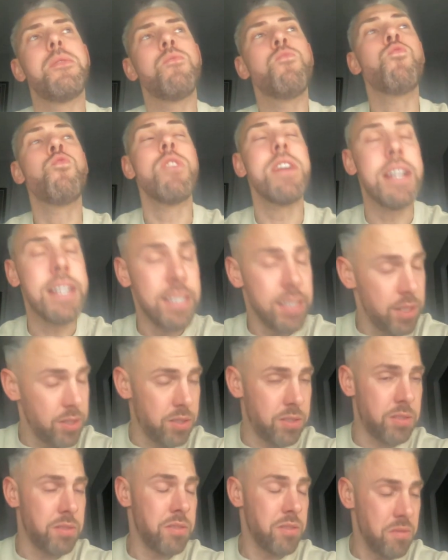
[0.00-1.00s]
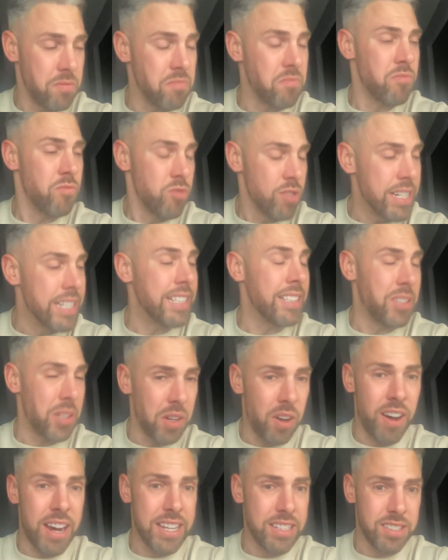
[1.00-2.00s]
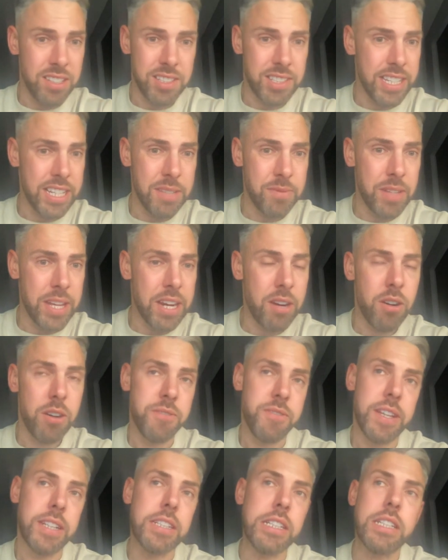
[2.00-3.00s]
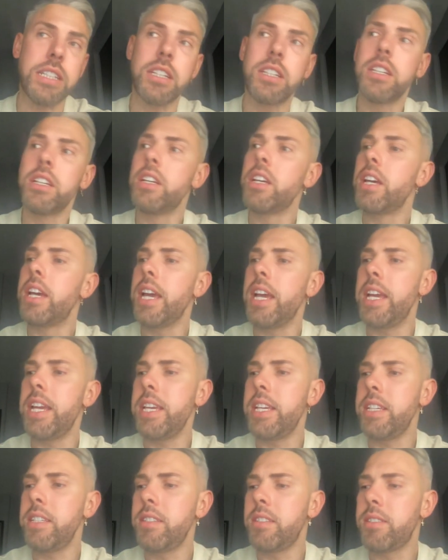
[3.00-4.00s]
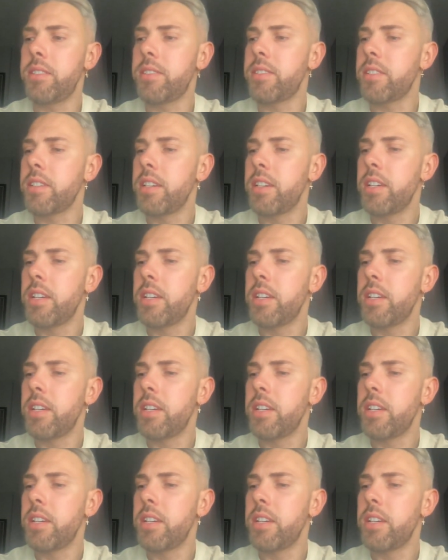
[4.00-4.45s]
really delighted to see him there. I think he's